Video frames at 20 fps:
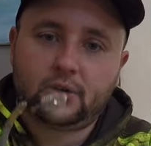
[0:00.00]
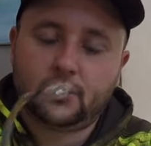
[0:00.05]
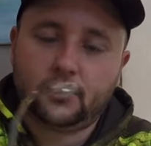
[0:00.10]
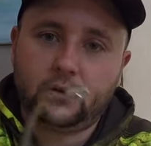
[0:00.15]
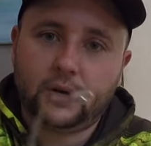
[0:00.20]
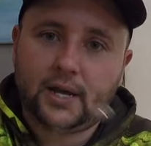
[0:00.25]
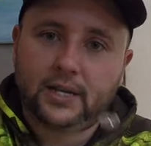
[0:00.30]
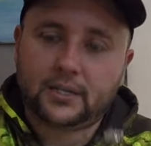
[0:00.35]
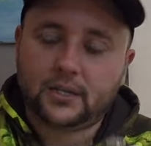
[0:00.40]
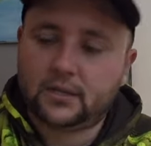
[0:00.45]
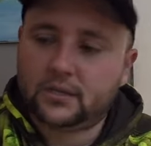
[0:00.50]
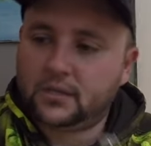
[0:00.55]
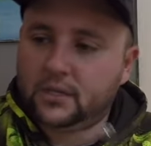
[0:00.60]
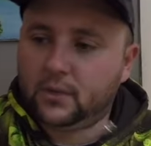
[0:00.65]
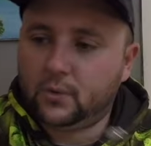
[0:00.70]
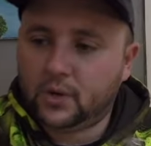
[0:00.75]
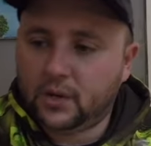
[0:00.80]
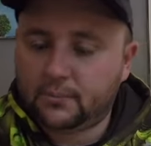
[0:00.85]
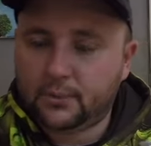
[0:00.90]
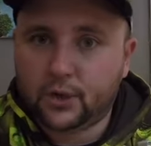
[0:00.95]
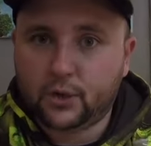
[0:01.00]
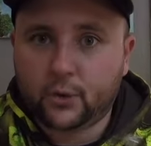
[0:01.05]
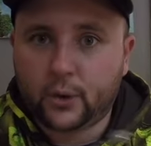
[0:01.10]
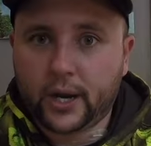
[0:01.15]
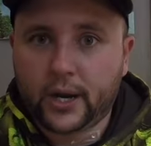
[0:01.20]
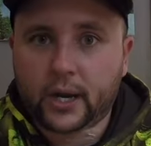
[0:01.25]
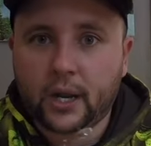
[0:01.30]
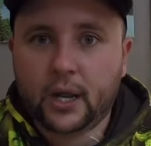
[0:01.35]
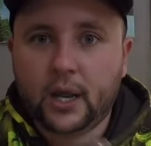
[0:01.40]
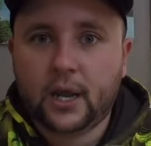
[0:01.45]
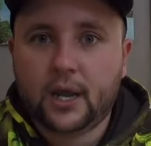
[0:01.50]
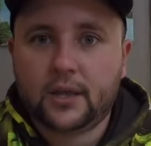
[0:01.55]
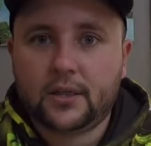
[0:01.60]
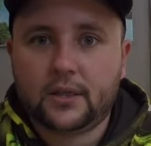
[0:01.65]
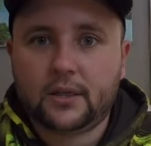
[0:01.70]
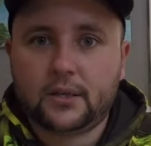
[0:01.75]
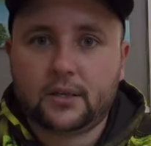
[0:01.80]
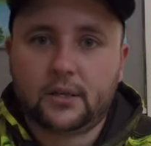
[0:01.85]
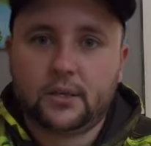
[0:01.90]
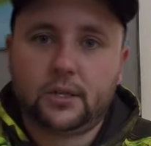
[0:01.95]
so you guys can see what I'm doing
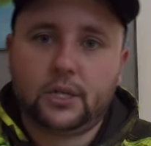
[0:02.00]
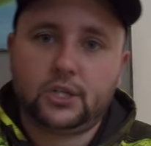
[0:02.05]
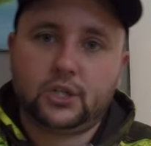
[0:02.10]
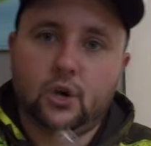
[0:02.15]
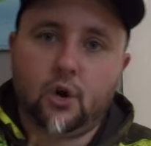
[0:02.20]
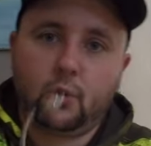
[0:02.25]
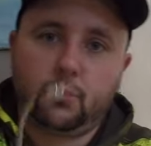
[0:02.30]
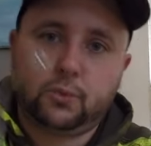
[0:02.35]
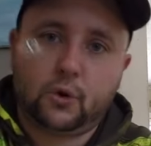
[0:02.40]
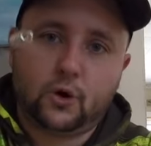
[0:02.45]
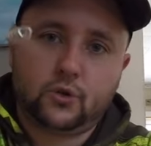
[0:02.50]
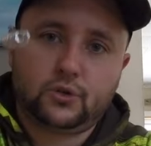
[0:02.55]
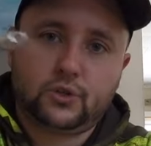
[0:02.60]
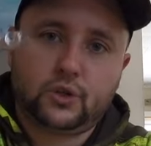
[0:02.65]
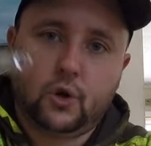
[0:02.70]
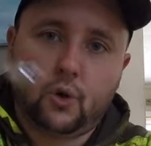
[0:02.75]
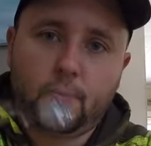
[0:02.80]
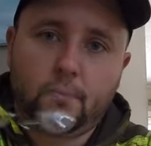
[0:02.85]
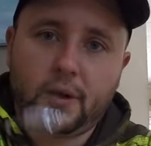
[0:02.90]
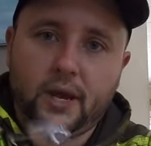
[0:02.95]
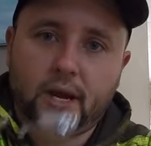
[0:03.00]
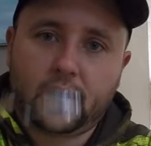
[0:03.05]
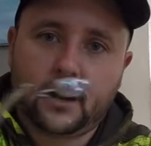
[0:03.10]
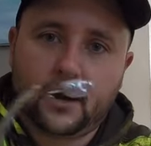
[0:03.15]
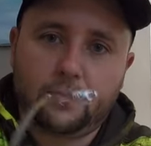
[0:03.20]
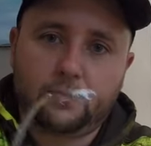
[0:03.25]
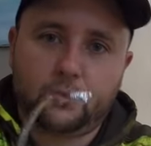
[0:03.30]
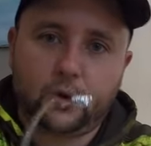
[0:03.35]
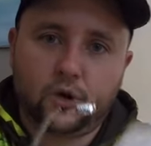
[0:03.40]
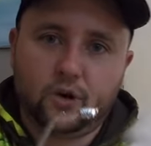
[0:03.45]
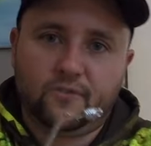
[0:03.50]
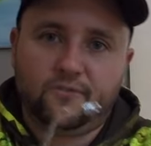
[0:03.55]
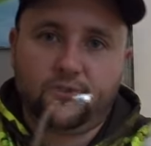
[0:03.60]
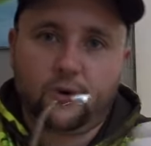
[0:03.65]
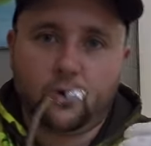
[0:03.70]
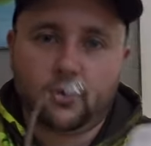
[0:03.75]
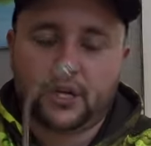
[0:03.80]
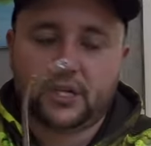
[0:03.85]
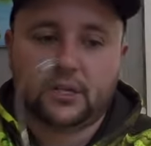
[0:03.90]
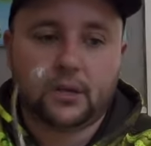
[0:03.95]
these GoPros don't pick up good
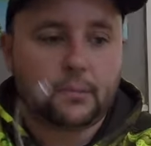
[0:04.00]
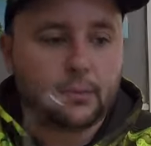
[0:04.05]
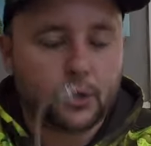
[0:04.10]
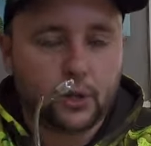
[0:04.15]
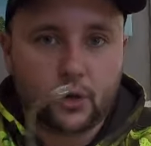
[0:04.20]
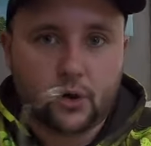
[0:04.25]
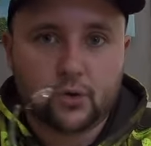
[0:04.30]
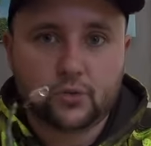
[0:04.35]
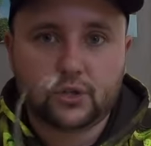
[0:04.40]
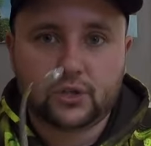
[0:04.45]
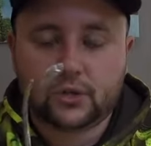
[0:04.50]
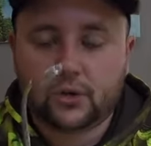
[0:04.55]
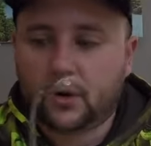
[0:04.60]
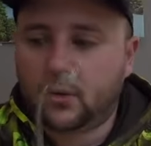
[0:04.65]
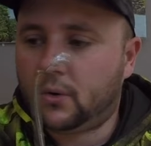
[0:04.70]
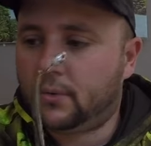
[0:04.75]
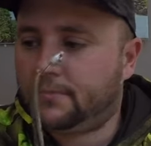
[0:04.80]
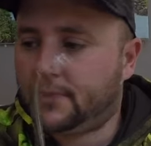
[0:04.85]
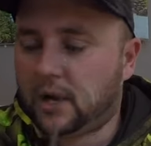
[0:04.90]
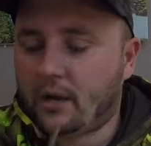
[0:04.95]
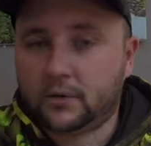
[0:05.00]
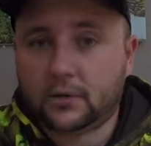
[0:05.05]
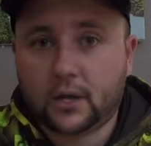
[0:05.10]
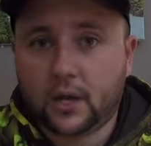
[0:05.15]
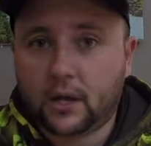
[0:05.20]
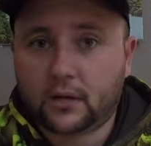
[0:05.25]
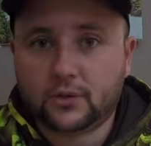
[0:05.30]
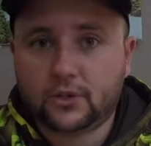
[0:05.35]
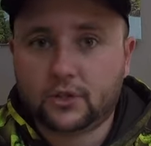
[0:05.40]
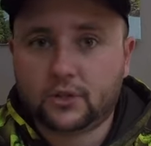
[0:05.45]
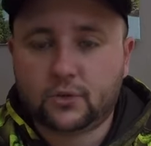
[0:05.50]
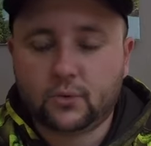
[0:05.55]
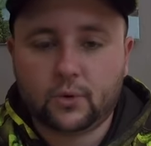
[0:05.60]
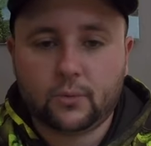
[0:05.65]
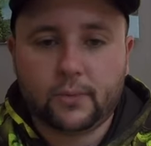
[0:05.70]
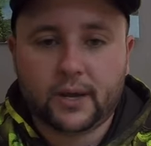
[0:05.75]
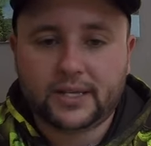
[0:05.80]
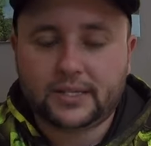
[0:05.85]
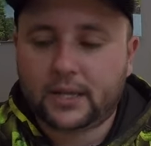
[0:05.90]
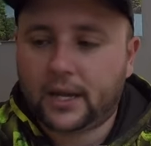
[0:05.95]
focus up close, so I'll, I'll just do
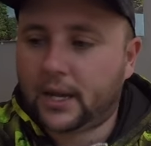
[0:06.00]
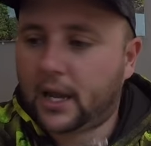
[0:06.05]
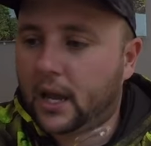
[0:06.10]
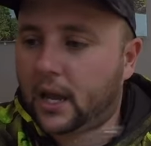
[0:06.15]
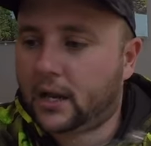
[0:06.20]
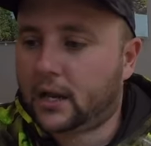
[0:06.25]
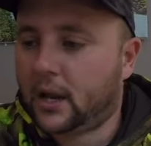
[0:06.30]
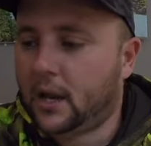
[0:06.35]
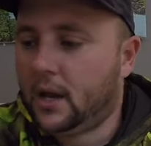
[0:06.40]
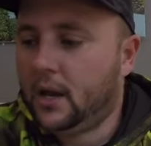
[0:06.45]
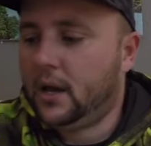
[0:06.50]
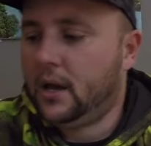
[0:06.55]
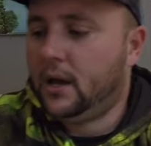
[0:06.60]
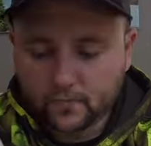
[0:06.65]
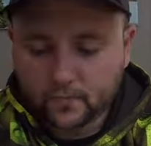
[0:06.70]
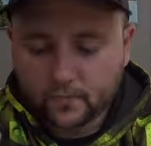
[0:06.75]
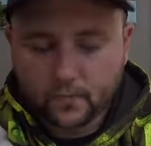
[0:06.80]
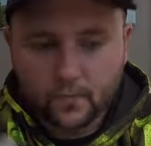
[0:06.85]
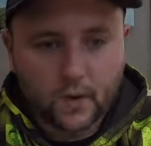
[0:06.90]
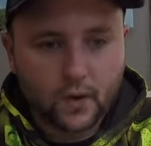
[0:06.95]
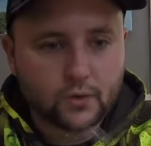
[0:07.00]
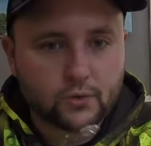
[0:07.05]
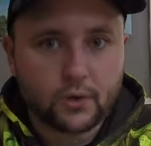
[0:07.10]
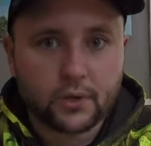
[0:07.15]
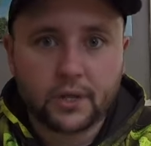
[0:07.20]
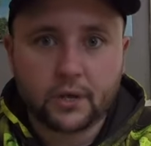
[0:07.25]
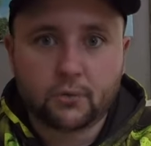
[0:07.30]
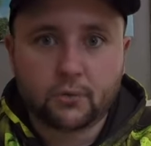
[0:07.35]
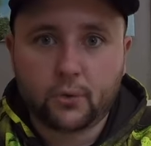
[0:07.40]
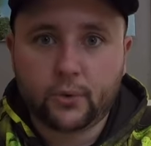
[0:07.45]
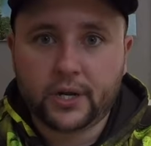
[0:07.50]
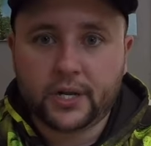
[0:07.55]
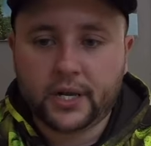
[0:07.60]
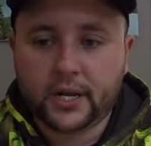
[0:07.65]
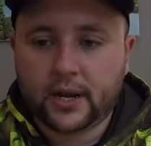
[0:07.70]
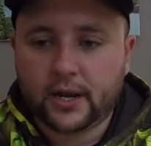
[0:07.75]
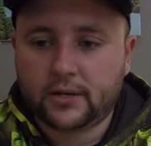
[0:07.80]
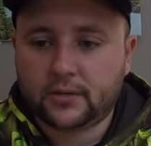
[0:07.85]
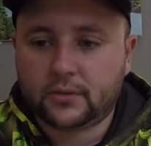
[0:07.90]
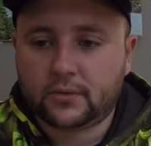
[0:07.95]
the best I can. So I think we're ready,
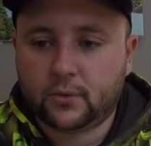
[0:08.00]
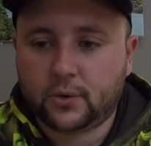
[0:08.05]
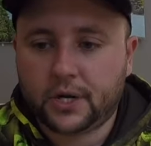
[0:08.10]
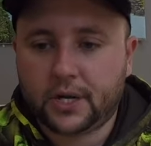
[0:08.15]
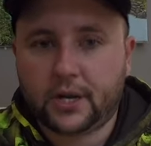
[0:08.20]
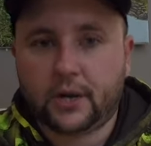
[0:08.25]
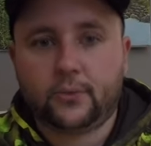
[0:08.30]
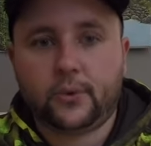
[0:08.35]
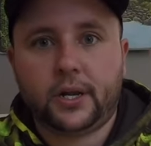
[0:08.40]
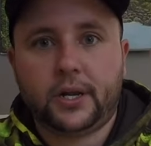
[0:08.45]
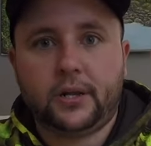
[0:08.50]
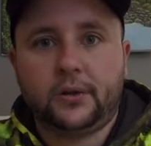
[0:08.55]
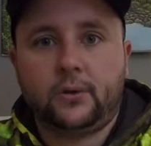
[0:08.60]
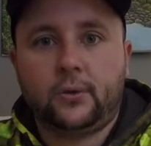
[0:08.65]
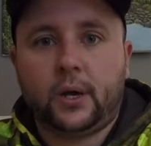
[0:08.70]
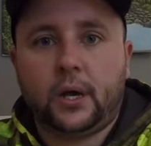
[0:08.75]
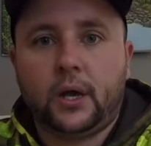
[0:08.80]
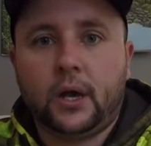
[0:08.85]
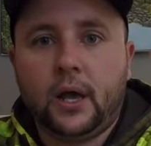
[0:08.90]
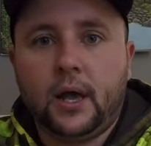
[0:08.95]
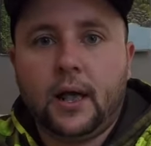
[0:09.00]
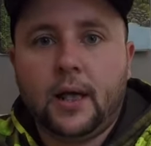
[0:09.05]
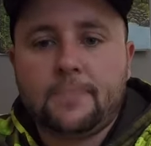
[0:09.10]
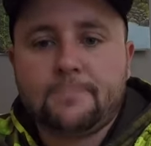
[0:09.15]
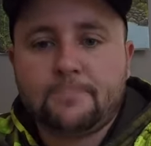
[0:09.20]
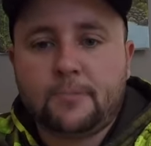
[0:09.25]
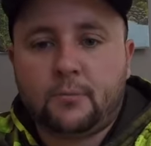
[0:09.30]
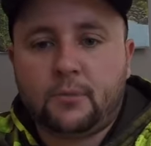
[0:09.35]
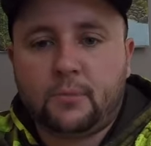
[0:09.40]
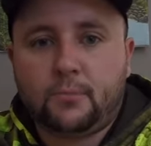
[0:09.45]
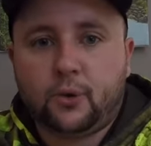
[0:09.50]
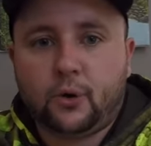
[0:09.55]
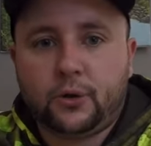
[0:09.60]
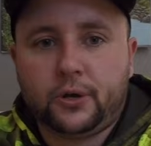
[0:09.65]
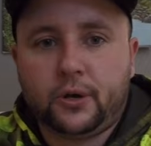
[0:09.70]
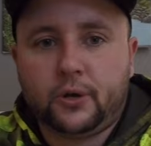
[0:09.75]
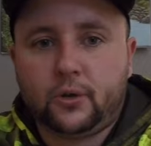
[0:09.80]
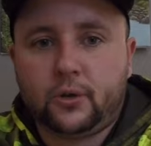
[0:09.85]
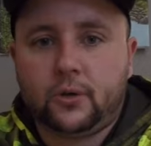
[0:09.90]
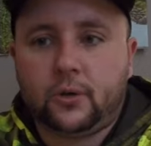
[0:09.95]
guys. We're going to get right into it. I'm going to
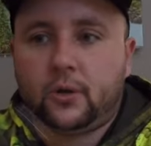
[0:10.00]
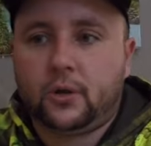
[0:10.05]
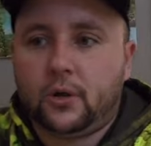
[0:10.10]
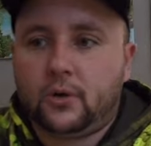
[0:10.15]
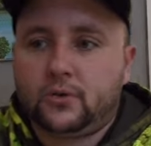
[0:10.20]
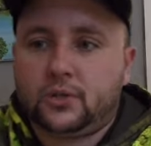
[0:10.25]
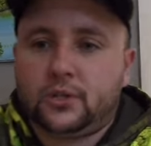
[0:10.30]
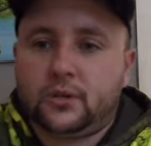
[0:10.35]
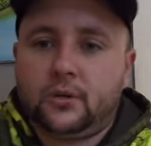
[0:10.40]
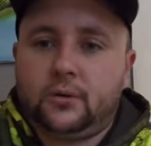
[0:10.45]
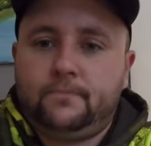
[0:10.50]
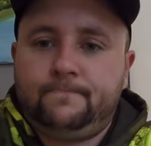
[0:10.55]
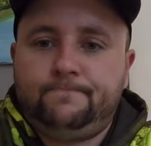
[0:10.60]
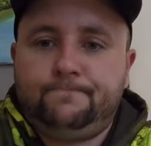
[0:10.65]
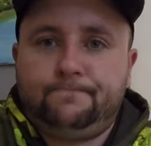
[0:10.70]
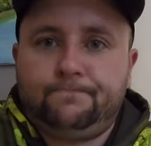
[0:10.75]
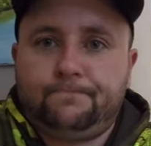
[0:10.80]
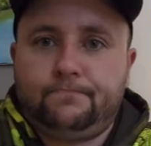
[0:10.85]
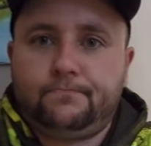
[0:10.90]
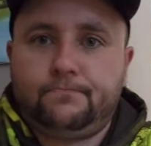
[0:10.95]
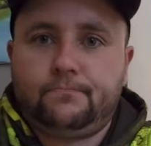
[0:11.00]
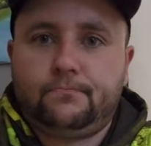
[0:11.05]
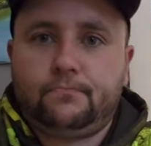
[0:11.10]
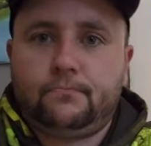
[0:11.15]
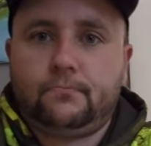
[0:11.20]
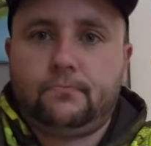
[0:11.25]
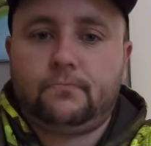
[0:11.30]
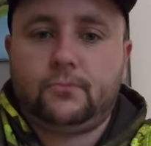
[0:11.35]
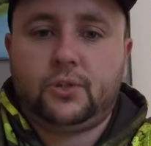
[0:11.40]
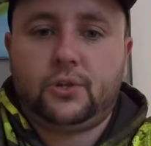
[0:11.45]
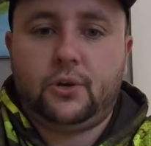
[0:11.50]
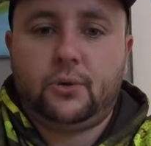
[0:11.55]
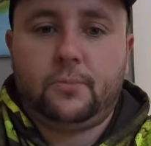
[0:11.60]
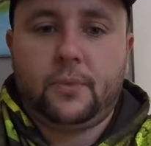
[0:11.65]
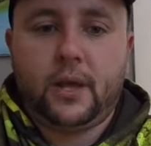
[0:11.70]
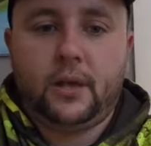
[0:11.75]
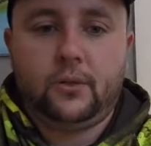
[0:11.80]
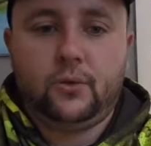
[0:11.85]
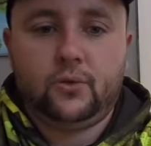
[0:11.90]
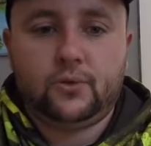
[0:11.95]
pull you a little closer, so you
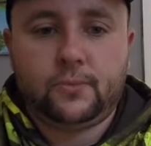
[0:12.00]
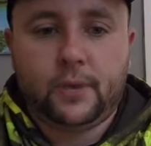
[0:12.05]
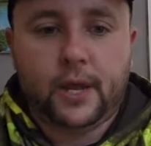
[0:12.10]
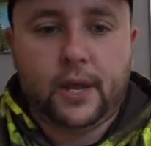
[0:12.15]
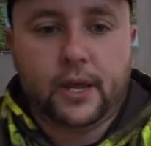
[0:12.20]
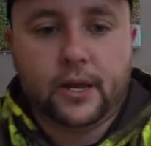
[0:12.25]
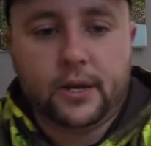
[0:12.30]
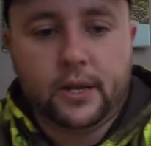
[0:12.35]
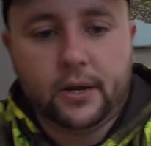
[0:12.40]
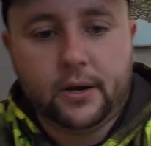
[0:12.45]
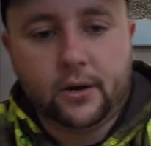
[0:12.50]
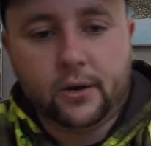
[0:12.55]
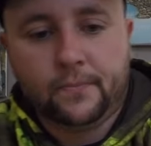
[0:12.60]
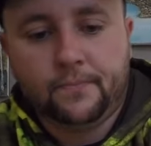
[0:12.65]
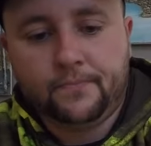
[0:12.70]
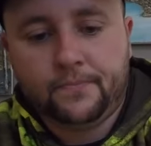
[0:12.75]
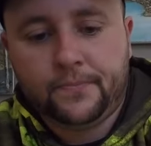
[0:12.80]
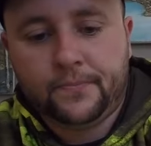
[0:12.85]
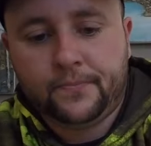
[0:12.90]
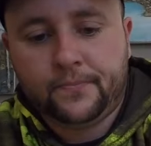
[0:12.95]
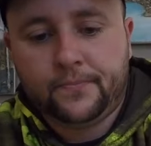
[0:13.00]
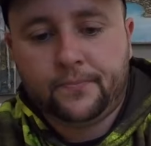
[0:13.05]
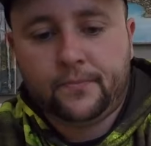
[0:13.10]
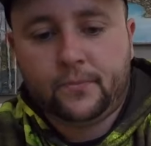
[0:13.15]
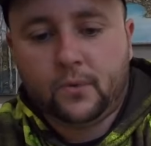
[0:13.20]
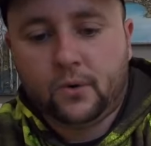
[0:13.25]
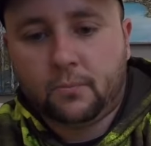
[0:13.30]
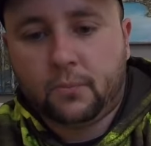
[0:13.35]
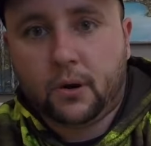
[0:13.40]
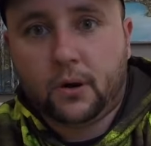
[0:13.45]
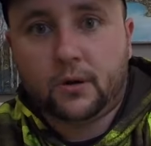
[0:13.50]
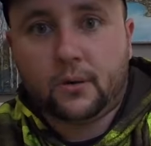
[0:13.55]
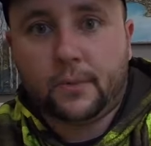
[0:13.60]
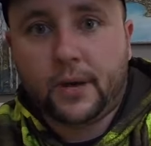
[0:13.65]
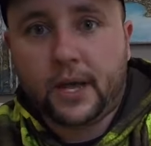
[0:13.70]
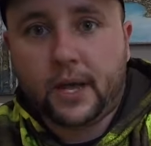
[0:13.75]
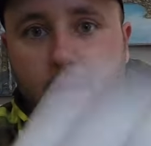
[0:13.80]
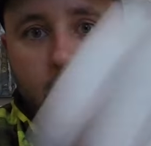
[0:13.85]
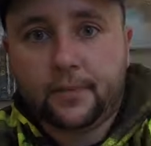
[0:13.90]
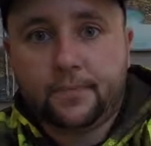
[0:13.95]
may lose my head here, or part of
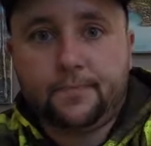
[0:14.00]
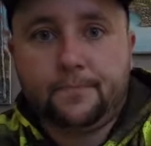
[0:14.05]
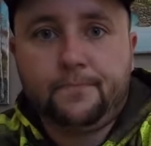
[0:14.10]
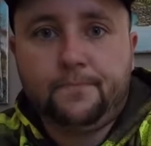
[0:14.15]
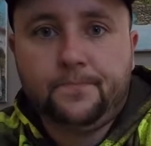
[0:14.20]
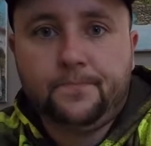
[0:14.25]
my head.